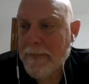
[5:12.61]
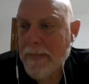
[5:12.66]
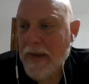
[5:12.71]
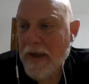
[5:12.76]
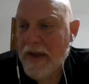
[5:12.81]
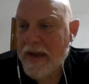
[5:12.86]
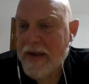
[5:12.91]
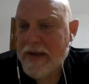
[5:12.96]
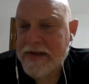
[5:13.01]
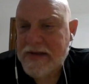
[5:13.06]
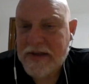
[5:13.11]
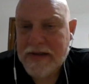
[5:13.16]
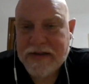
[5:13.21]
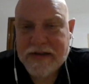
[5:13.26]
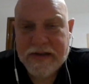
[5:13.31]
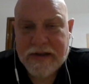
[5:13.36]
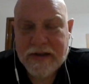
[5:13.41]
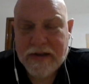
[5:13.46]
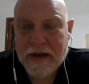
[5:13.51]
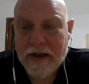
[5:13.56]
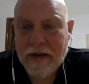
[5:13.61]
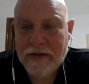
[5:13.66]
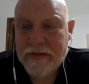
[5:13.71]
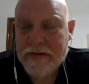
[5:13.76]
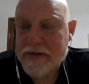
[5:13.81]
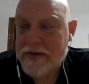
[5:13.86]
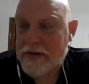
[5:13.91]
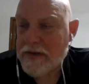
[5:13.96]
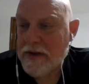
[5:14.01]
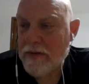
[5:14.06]
I guess that's it.
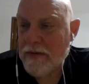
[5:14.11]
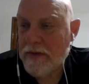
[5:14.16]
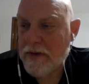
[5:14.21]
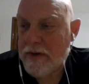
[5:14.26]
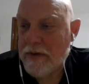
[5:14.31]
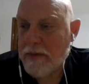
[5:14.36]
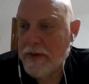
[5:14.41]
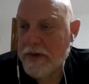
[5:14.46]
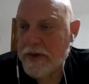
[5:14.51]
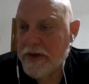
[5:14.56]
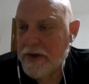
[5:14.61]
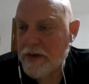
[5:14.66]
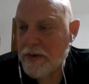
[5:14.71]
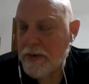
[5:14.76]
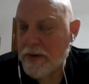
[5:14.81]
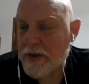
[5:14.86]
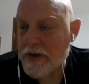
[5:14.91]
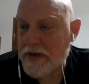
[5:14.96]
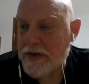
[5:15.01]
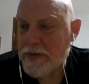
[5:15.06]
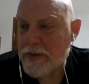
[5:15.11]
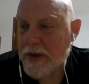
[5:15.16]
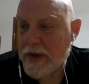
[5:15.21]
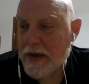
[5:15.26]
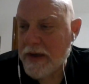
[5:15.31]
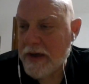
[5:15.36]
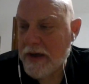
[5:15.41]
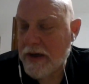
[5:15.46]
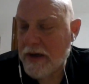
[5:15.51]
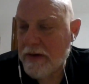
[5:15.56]
I really wanted to do one this
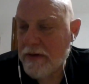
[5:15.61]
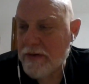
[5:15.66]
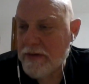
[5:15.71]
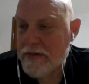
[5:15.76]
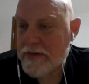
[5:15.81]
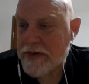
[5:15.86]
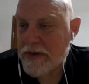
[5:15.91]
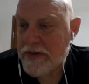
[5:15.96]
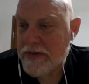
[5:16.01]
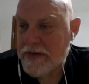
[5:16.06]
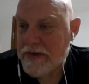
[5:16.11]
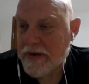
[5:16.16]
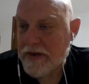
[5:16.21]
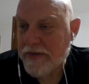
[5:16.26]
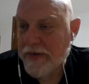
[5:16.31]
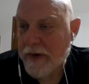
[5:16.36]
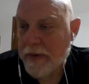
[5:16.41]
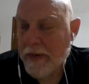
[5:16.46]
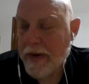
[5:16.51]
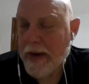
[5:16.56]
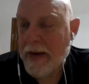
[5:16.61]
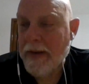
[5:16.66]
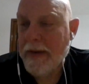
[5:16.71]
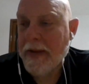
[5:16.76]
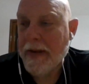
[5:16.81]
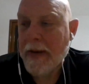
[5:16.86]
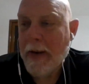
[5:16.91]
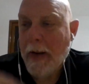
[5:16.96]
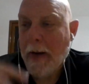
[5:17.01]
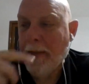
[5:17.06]
weekend. I know there's other stuff I read
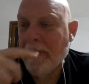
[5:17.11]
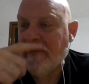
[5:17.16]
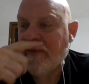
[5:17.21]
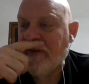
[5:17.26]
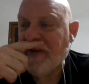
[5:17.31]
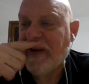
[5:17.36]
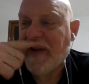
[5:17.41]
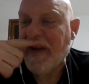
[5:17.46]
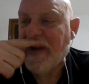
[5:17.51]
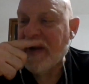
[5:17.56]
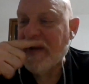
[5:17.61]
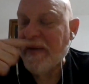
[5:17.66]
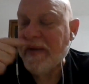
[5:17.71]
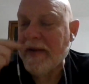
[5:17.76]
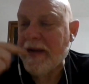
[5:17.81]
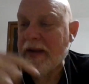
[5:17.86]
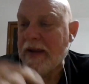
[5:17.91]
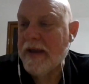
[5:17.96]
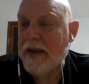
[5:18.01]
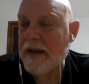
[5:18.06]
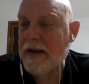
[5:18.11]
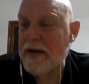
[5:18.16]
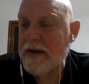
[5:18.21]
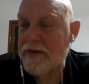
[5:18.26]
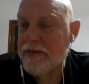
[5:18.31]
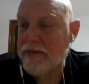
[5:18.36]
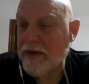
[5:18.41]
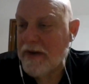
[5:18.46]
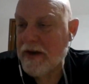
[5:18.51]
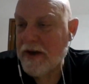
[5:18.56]
that I'm forgetting, and
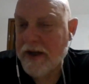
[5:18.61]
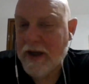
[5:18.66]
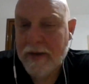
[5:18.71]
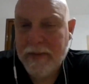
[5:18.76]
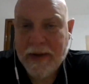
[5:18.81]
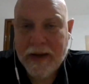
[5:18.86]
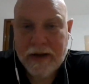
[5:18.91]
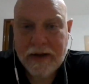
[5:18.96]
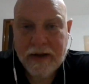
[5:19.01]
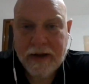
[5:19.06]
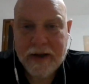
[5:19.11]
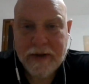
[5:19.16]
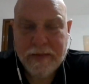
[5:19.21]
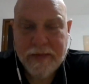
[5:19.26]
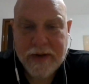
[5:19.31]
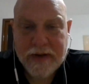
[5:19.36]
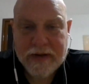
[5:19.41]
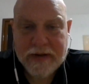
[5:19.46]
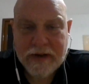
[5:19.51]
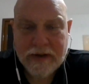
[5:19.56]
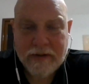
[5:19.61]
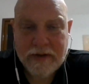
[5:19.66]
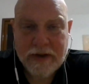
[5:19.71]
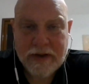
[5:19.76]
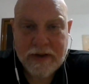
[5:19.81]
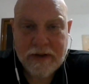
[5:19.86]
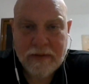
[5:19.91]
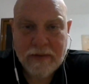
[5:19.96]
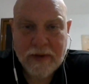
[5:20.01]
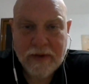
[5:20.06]
it's going to come out late because I already
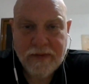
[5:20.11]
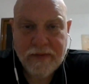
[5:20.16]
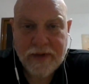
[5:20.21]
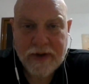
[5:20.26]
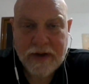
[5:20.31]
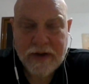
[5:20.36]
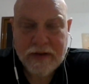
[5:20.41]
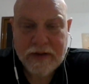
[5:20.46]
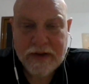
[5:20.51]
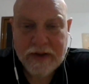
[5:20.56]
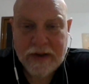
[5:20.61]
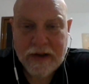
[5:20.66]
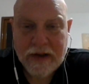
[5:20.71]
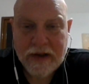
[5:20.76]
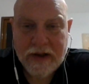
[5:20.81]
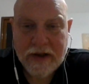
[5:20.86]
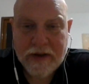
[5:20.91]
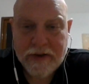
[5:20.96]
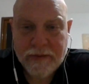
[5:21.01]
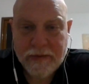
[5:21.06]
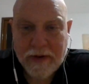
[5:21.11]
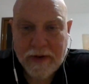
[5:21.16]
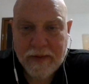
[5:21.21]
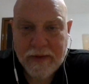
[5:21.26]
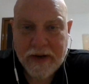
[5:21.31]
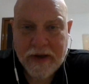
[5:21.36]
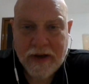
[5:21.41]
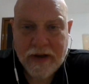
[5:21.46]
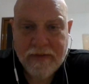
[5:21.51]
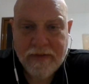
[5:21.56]
did one video today, and that's
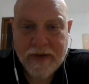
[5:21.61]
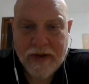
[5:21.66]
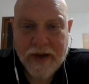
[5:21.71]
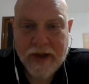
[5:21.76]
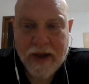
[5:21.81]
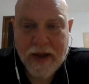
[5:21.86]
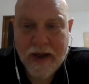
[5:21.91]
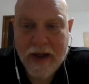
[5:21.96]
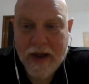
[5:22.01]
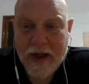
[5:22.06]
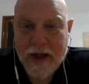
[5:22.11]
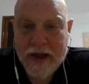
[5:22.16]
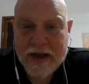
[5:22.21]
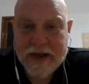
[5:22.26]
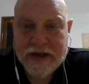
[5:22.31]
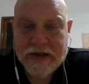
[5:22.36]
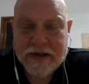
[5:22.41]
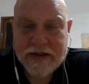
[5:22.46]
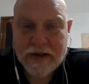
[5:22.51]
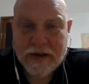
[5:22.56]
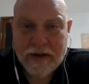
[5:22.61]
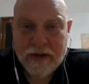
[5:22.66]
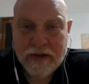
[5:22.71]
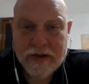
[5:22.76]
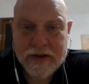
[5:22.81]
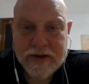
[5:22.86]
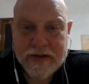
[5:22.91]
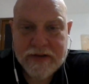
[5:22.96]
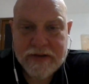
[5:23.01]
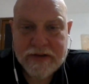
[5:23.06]
probably enough. So
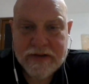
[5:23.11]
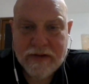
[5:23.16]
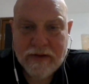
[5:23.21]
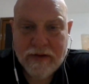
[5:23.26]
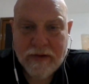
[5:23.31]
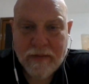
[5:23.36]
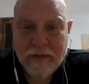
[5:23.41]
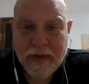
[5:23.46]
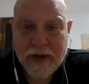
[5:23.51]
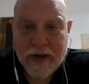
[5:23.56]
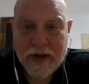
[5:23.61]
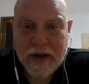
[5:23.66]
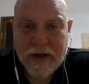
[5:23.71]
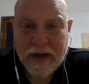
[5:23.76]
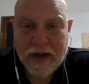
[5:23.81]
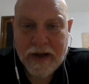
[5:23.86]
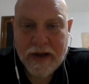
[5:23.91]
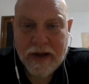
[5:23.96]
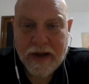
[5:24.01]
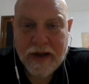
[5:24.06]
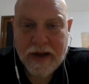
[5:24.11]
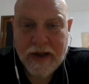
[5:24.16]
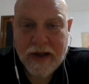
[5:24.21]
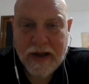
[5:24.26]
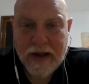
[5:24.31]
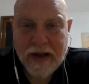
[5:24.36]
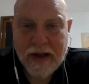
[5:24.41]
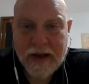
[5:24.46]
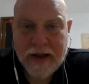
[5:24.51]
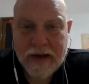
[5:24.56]
this will show up Monday,
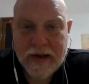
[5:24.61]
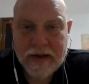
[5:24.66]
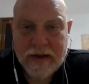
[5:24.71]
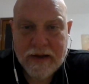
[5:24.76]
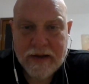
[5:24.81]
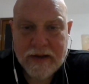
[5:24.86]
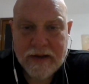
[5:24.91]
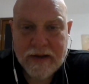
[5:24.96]
and